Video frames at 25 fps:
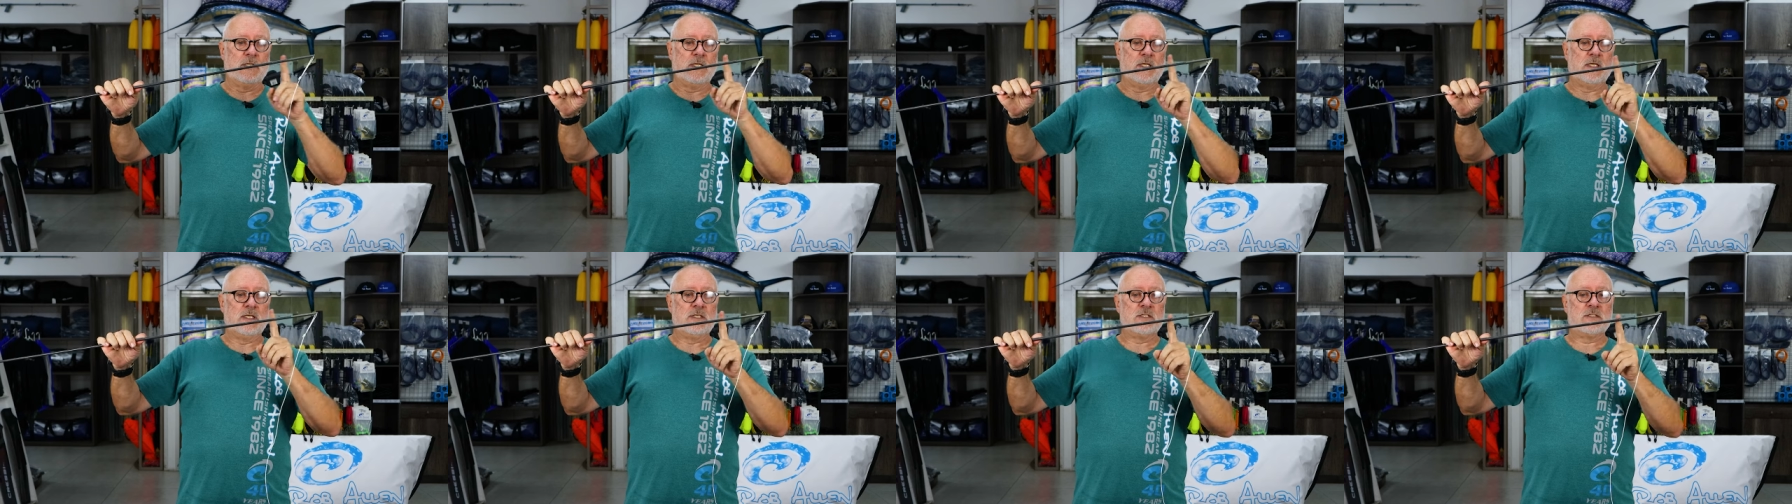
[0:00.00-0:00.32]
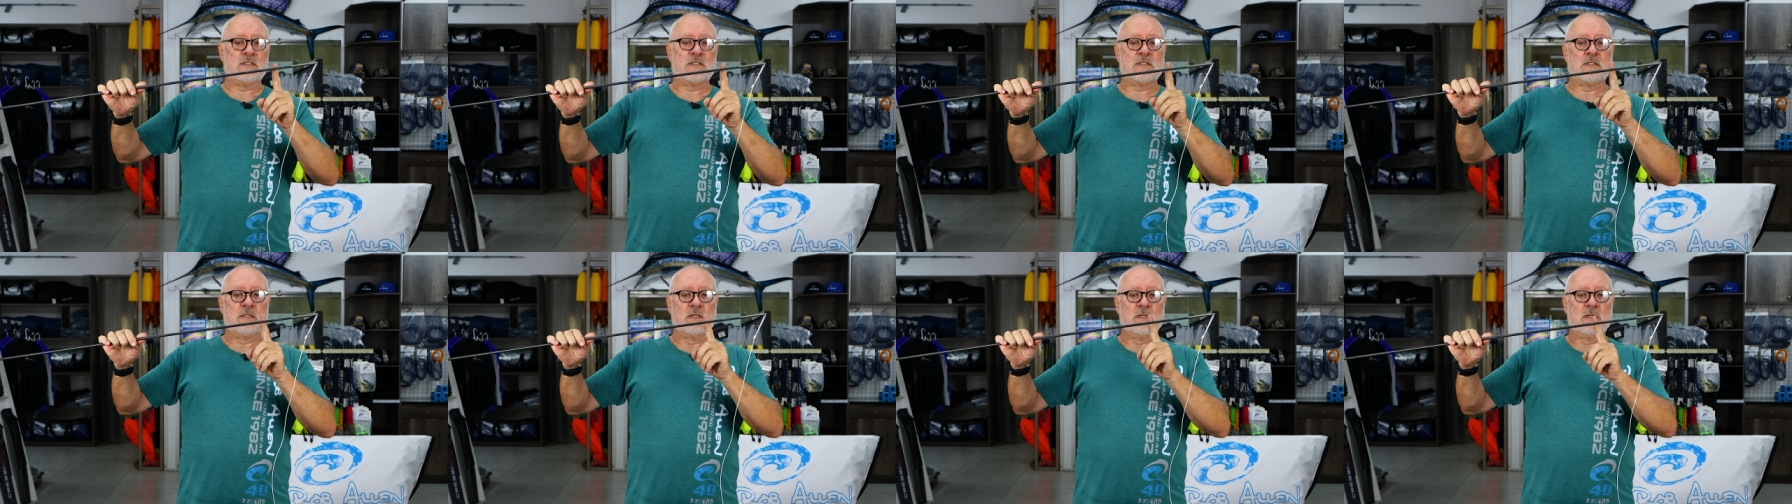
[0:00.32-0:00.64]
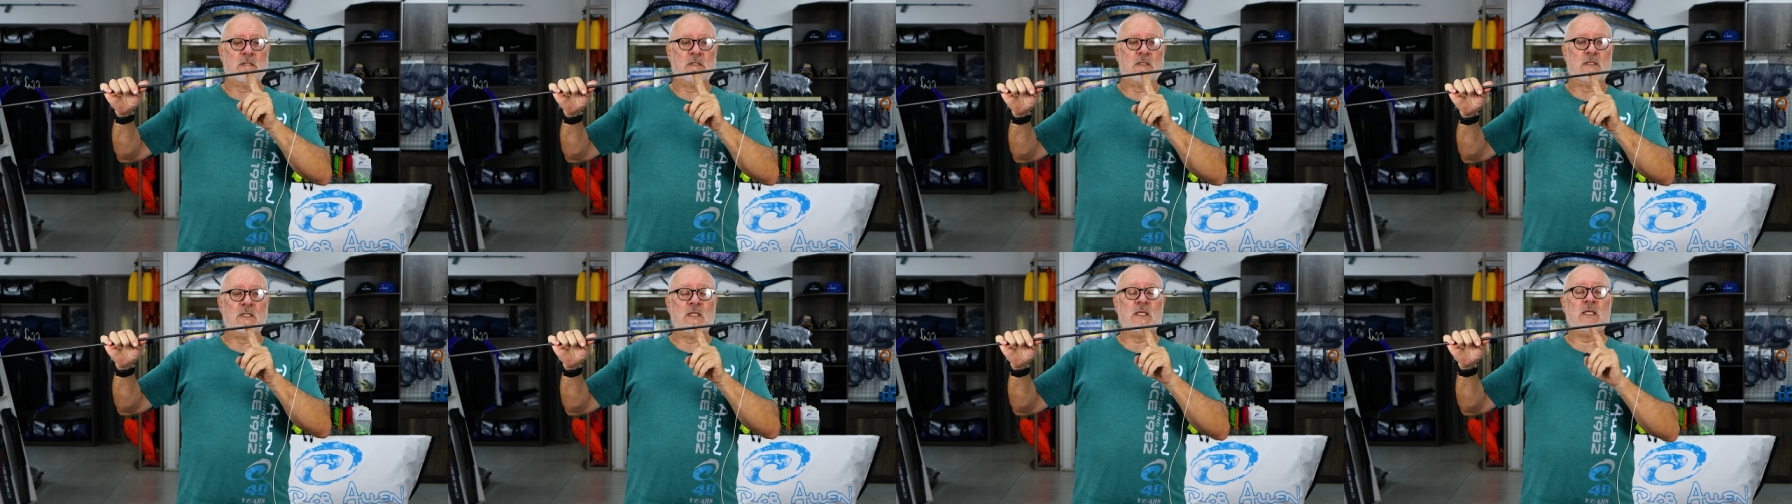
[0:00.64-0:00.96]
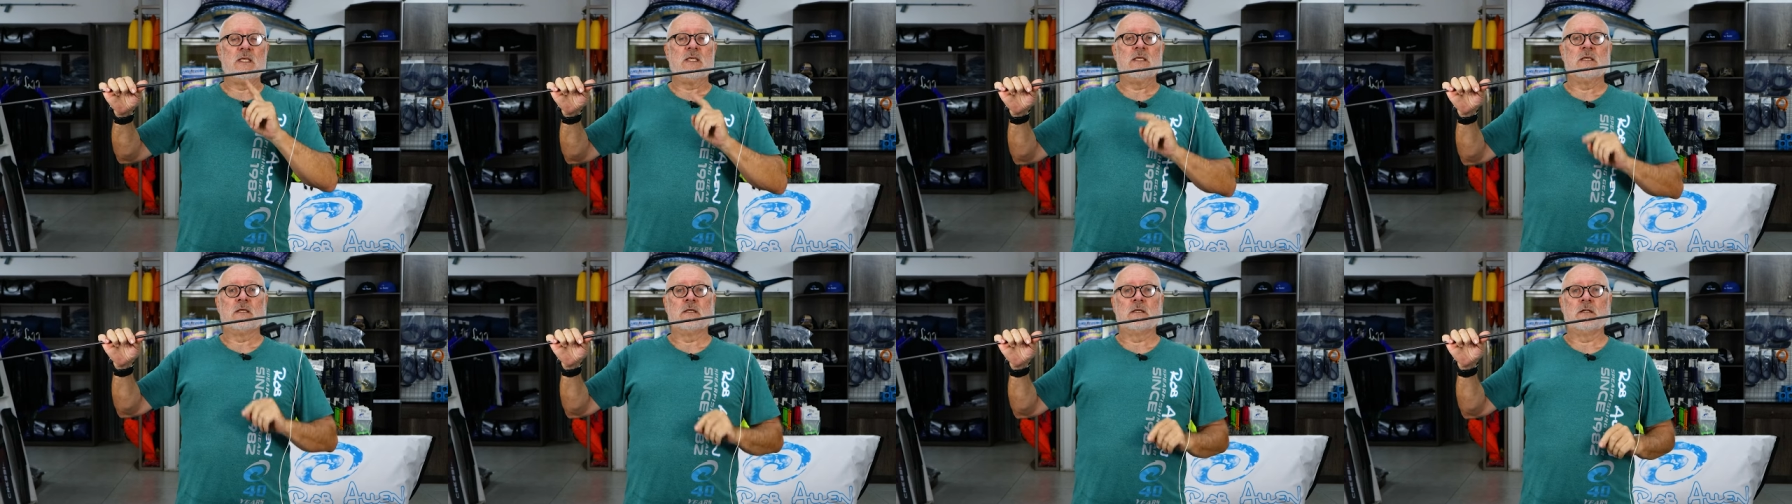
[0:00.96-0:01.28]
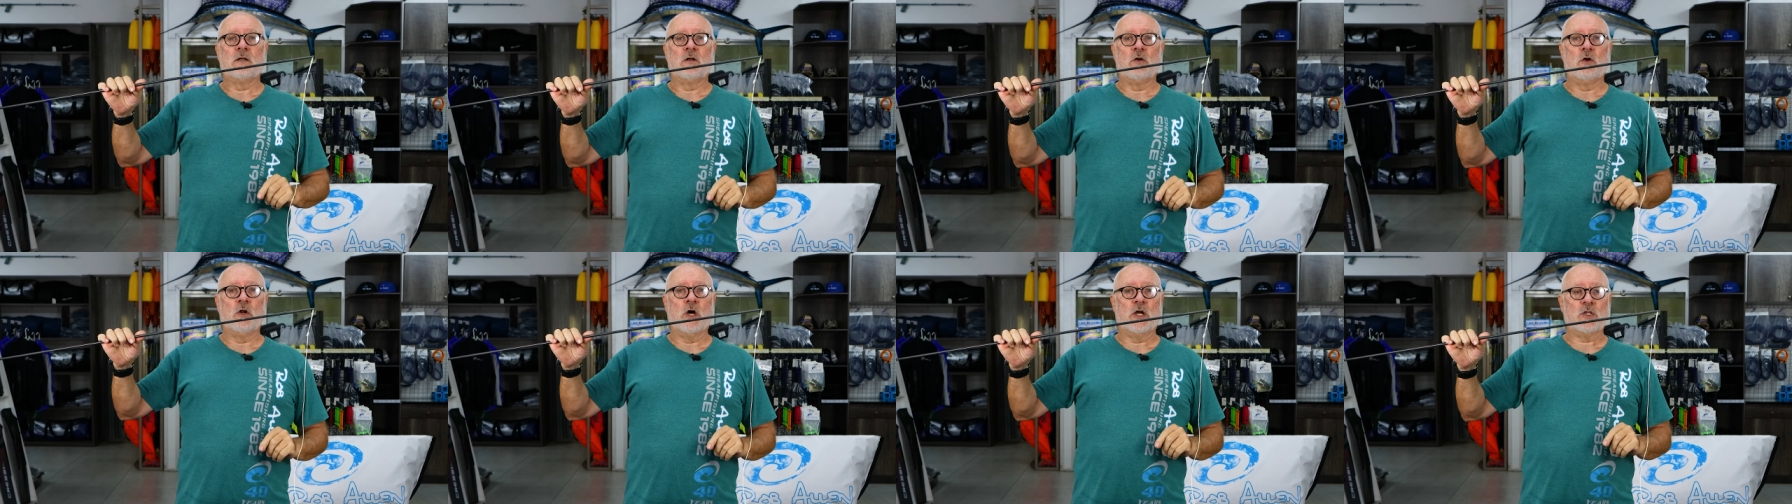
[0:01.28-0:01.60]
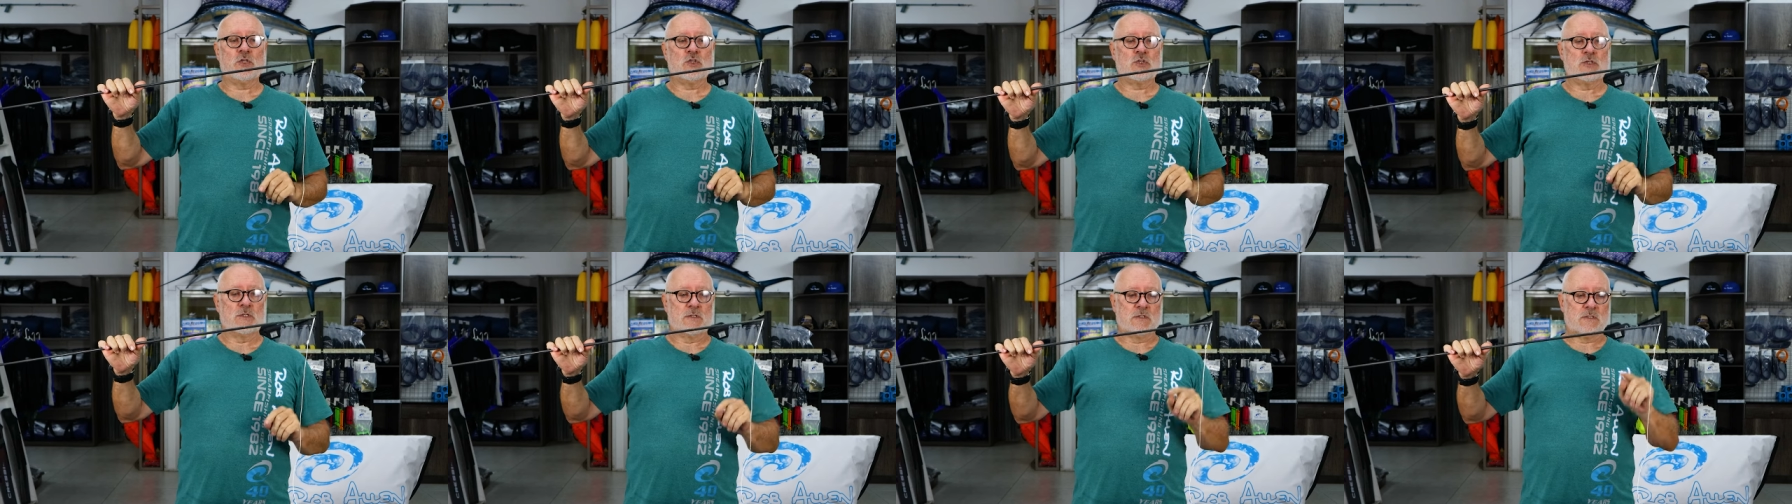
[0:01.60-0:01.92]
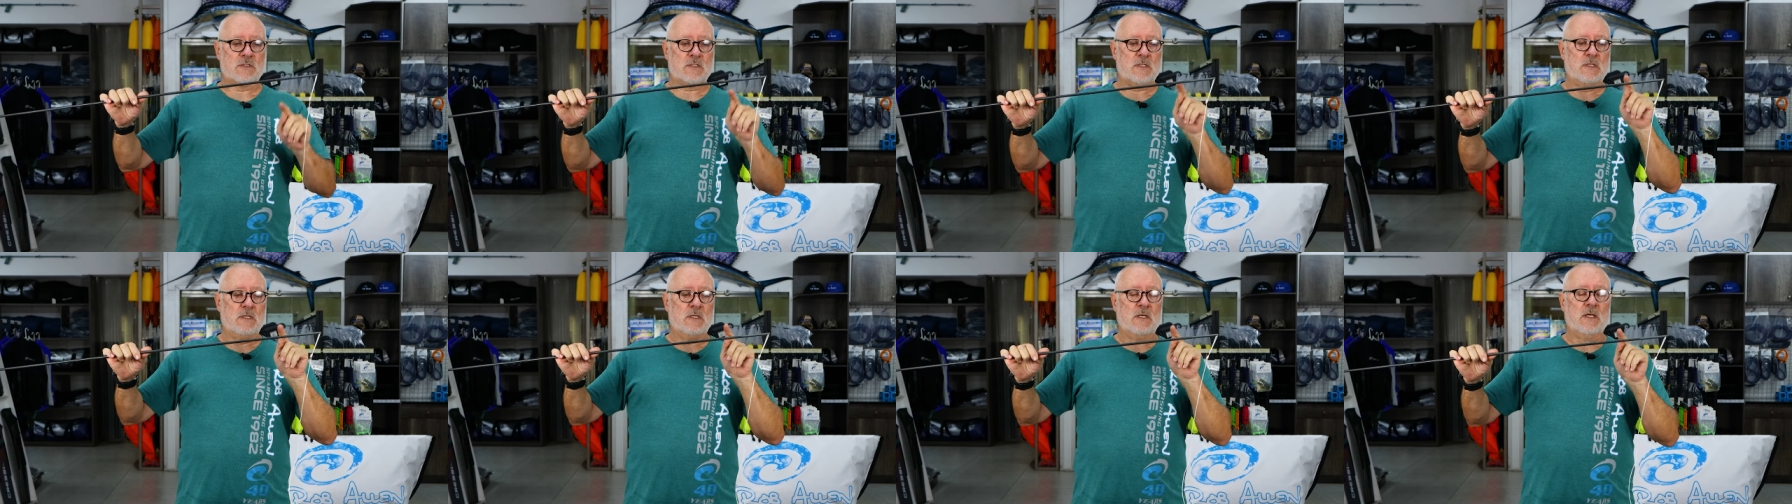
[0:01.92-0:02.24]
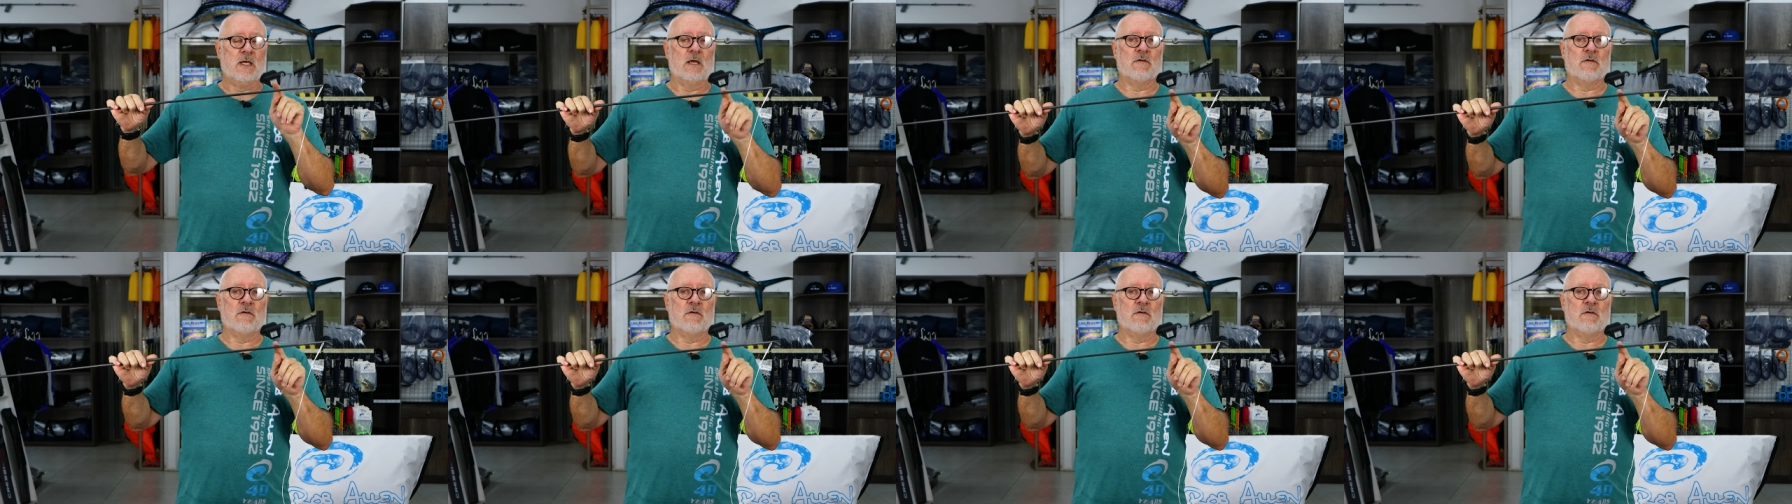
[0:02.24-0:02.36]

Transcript: is the notches